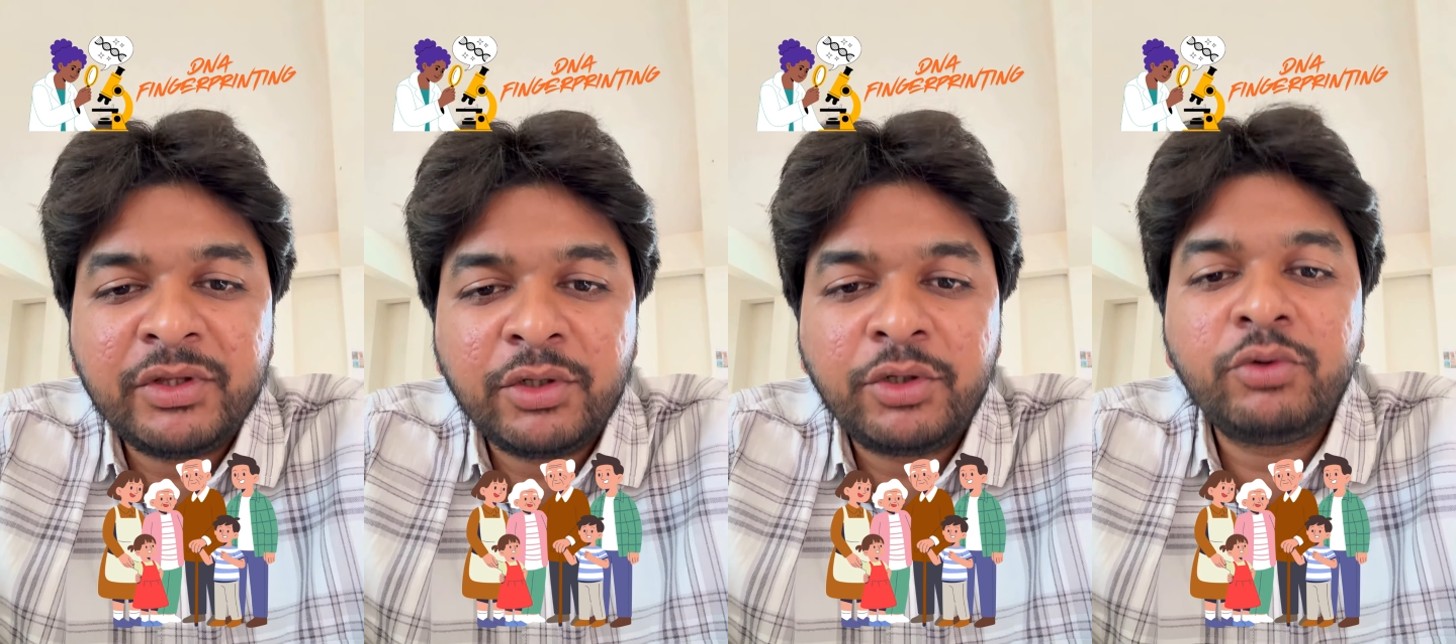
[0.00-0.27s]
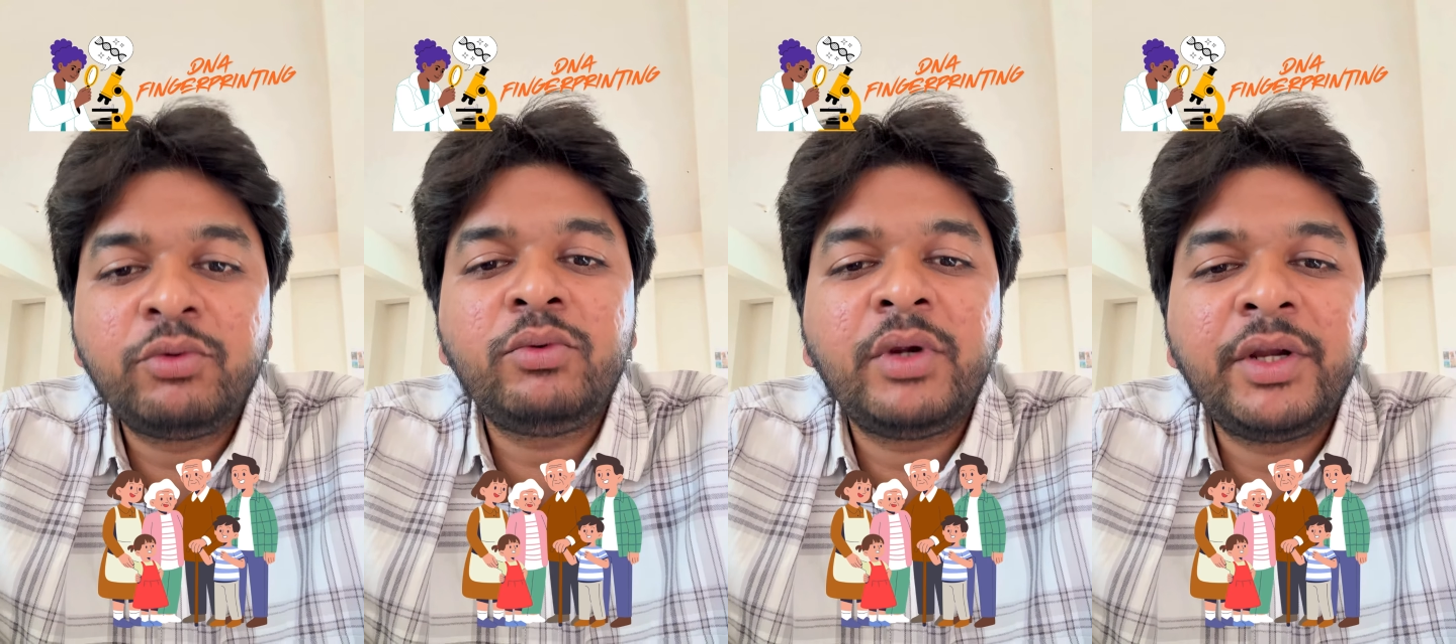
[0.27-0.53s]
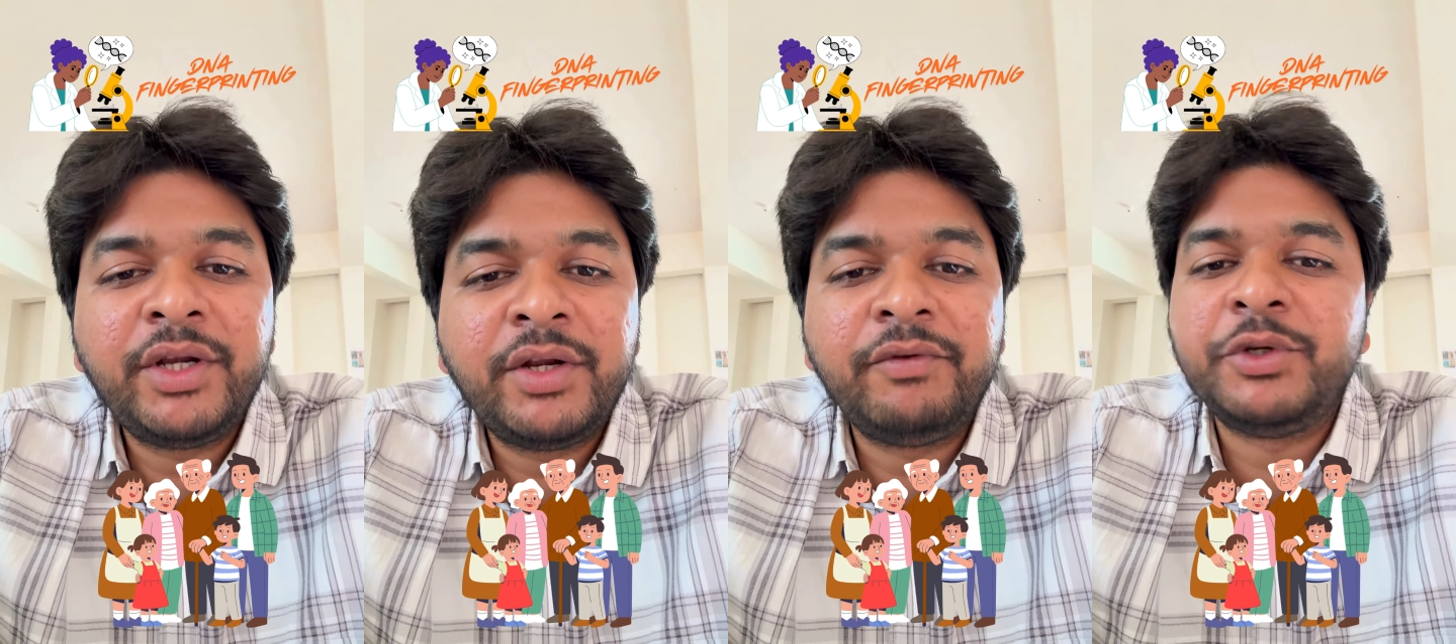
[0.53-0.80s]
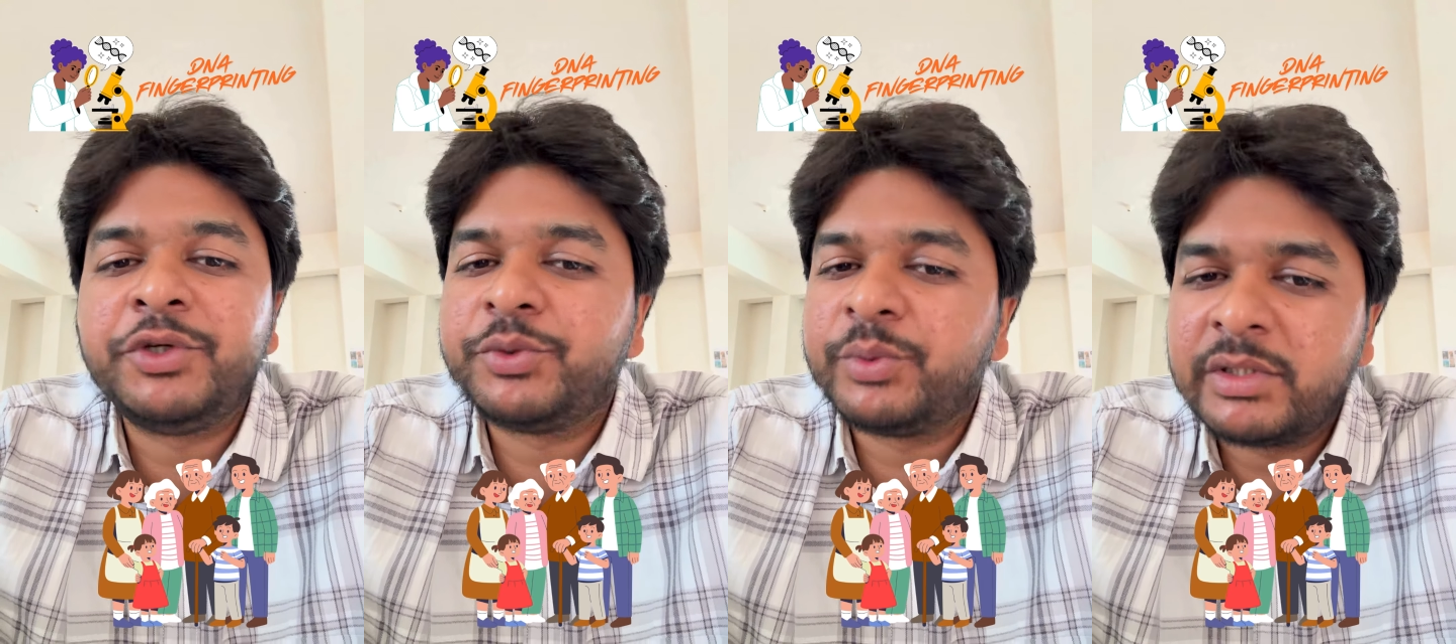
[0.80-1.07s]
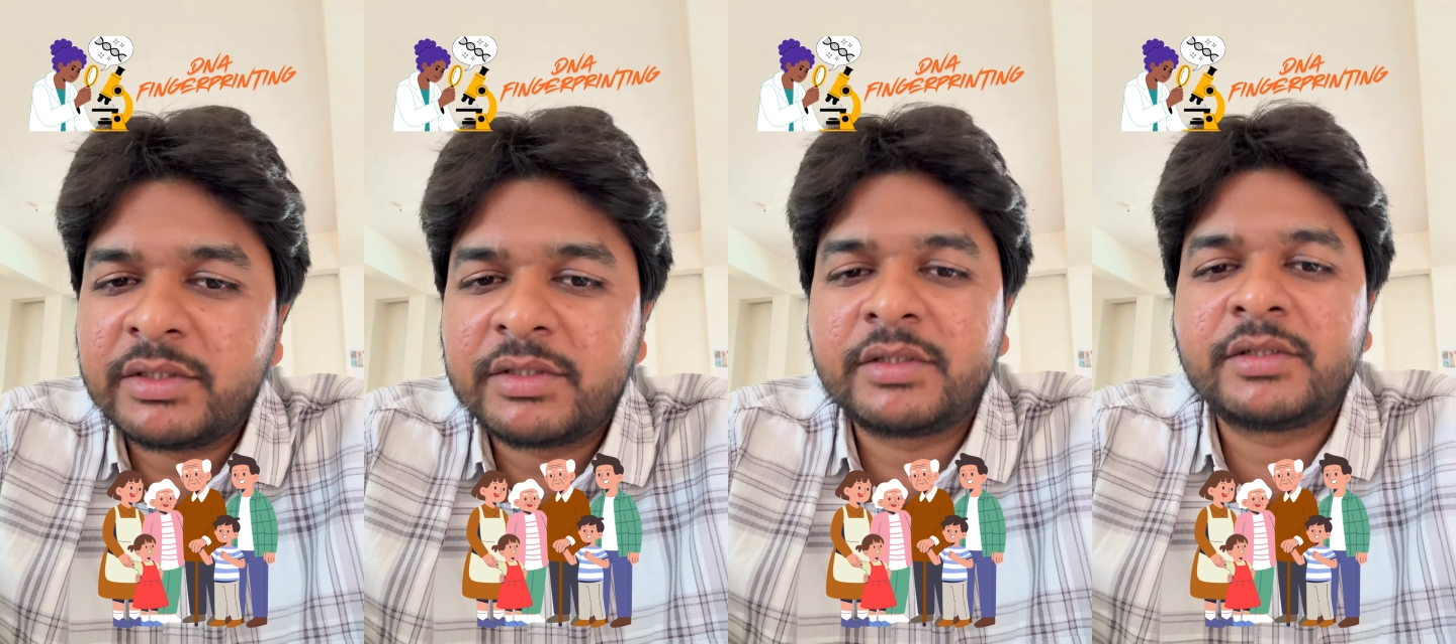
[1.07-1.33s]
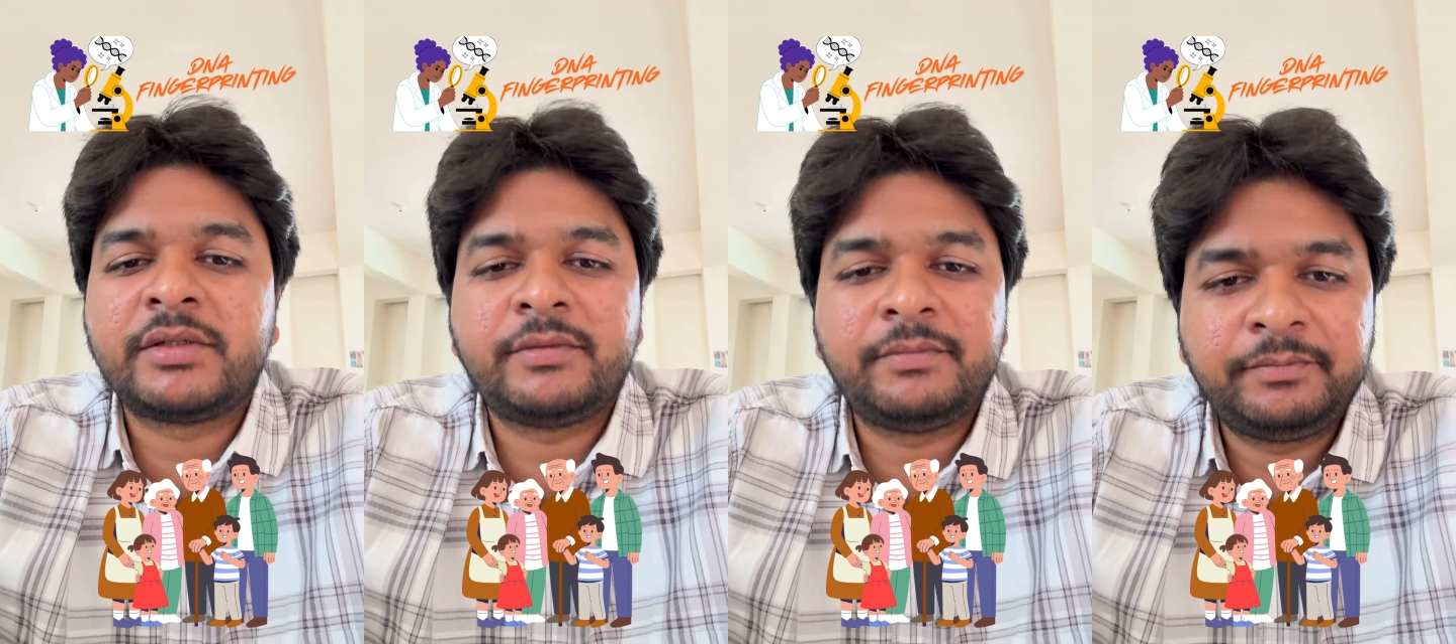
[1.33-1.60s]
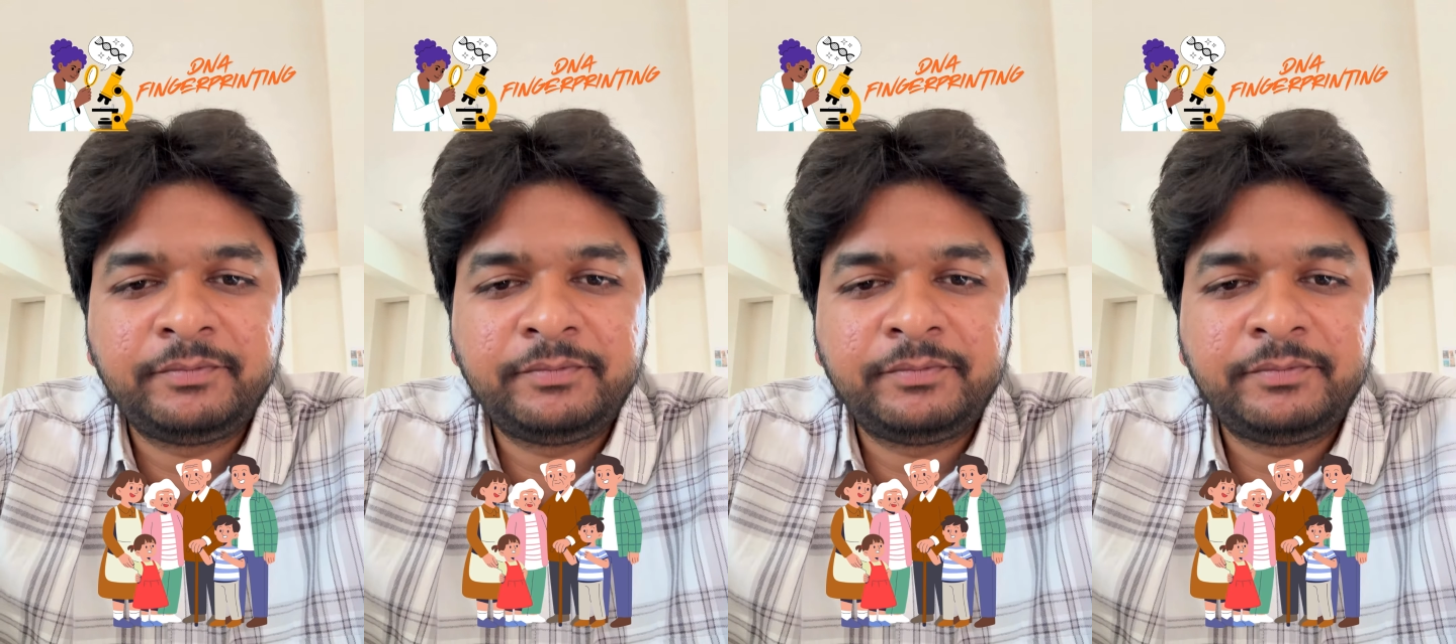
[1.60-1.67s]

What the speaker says: the two individuals.